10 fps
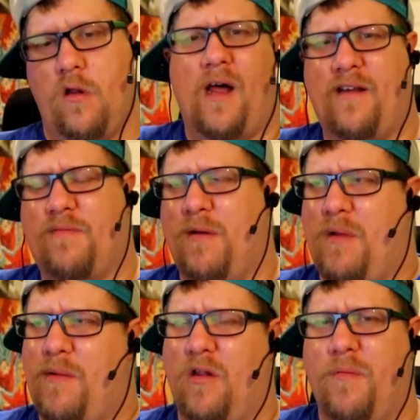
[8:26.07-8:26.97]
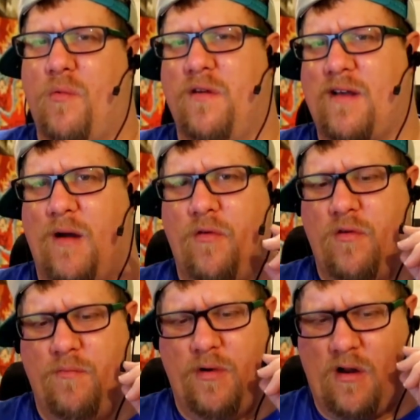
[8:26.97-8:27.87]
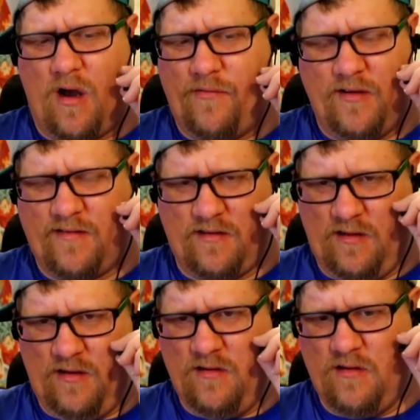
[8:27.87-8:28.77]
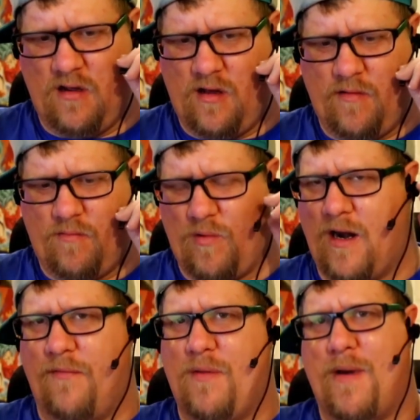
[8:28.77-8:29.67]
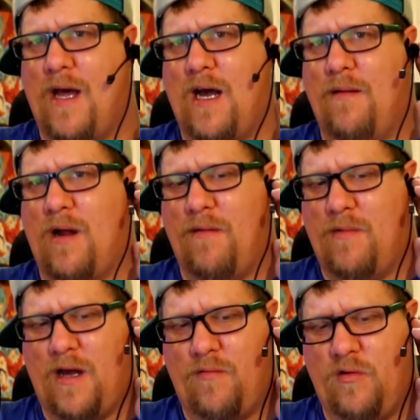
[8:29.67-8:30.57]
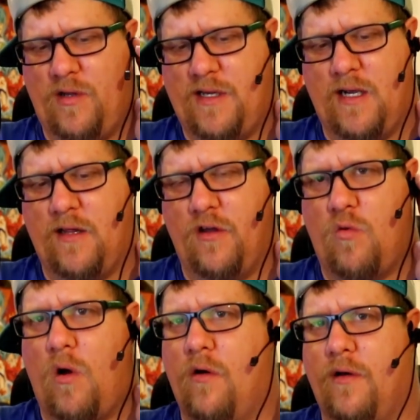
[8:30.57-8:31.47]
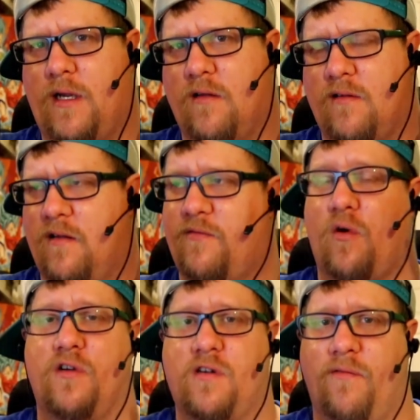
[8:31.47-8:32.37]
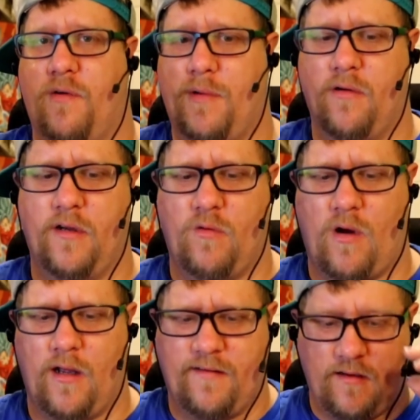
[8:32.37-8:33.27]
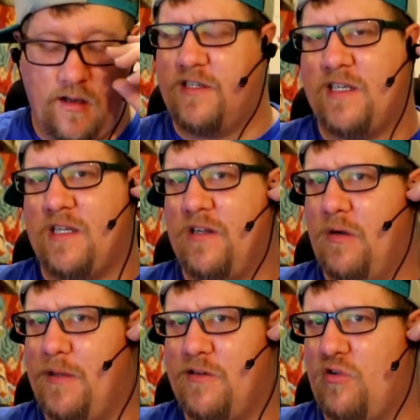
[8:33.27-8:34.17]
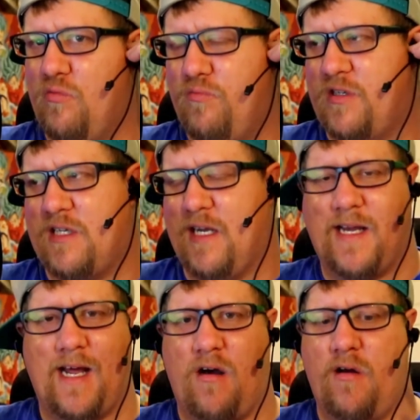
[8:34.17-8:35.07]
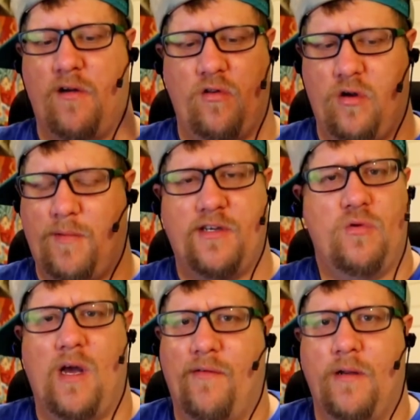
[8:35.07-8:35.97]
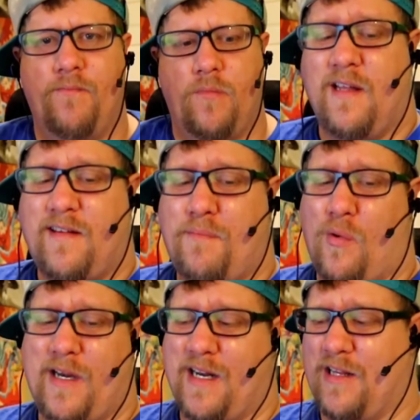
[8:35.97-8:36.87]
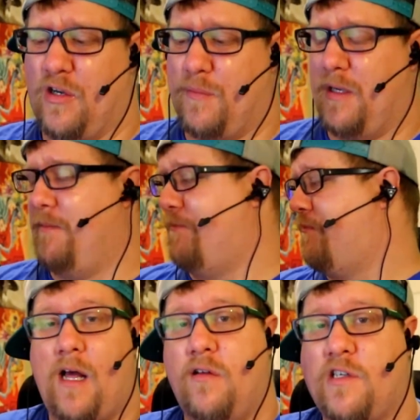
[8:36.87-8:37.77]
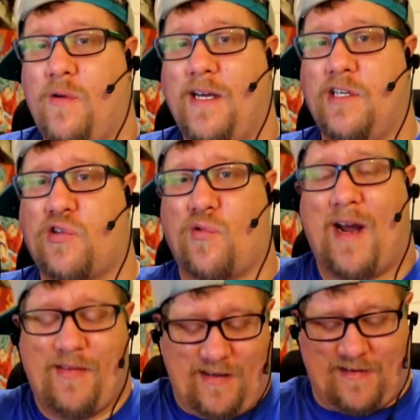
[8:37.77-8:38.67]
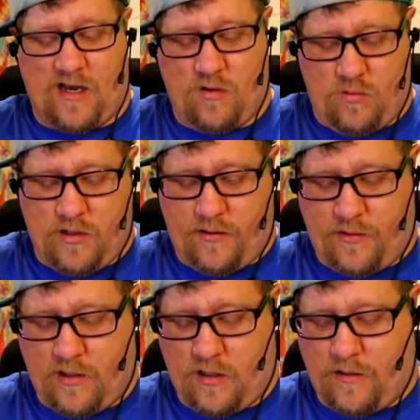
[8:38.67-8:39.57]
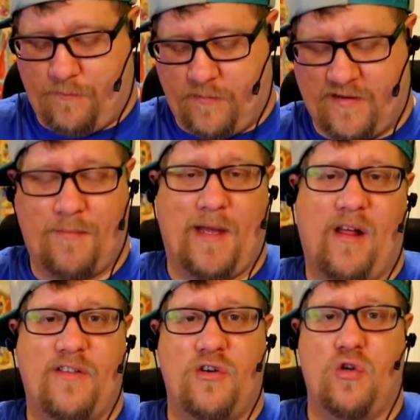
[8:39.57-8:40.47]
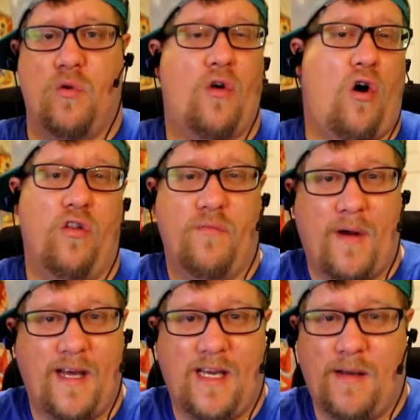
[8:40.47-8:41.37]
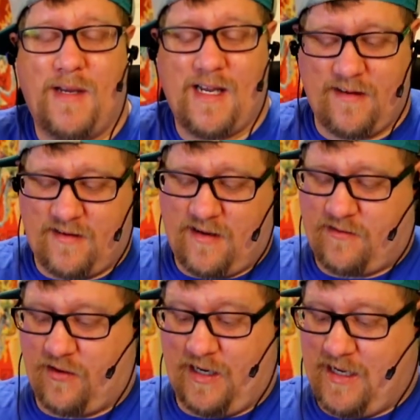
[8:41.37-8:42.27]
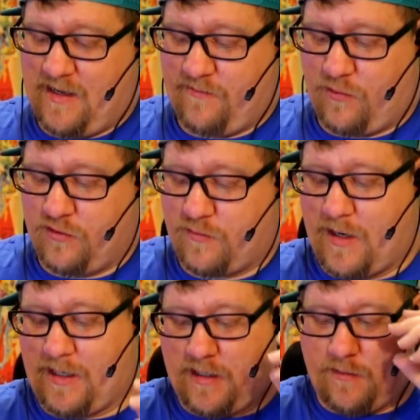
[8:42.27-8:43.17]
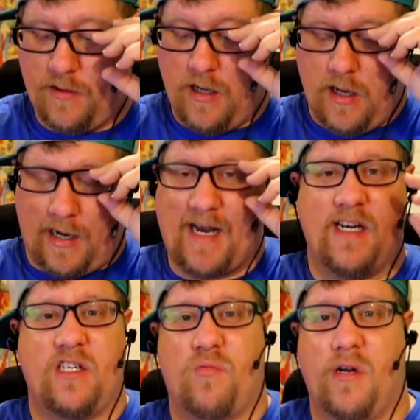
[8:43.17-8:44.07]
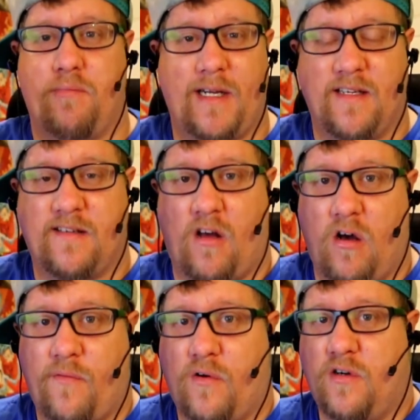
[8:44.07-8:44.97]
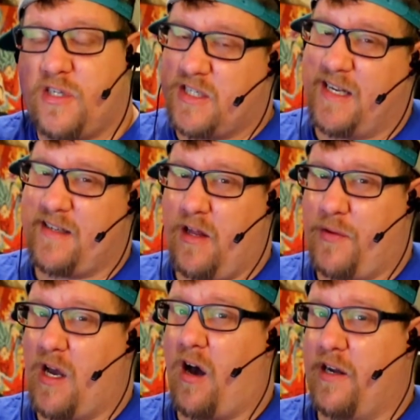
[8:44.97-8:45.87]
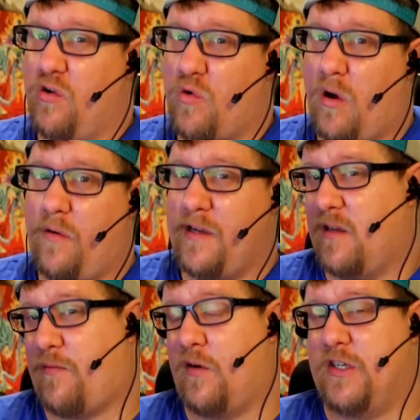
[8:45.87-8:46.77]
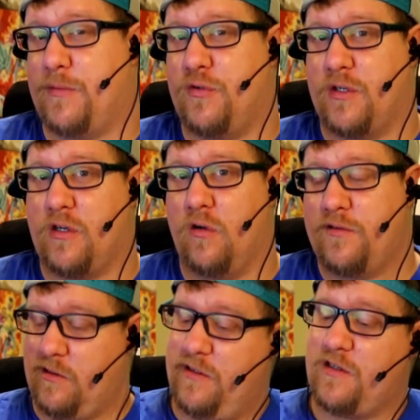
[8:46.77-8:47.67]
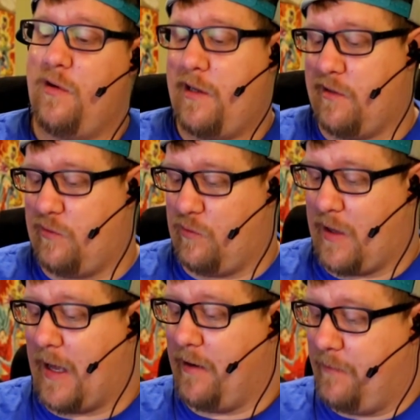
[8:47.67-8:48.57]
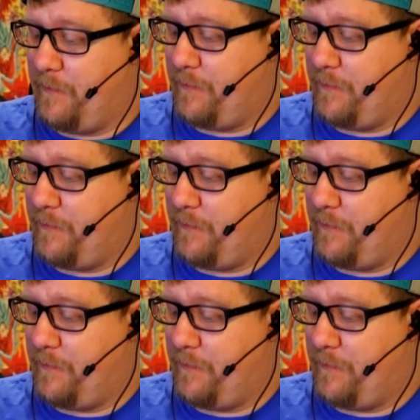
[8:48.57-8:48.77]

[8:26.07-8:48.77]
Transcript: I just spend maybe a little bit more time with them, but obviously right off the bat, I'm not really digging the quality as far as comfortability wise. They're just a little bit too sticking out and are a little bit too heavy. Disappointing a little bit. Now let's go ahead and try these out with the same thing I like to do with all of my gaming headsets or any headphones when I get them. I kind of just want to play a song first and test out the audio quality as far as music goes. So let's go ahead and do that.